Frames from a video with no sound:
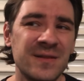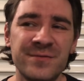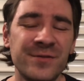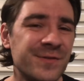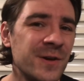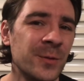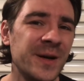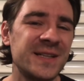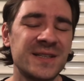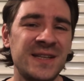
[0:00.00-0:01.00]

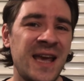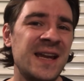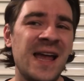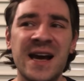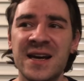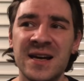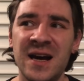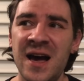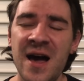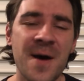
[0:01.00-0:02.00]
fulfillment, they lack,
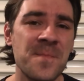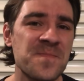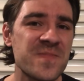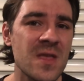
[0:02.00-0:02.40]
um,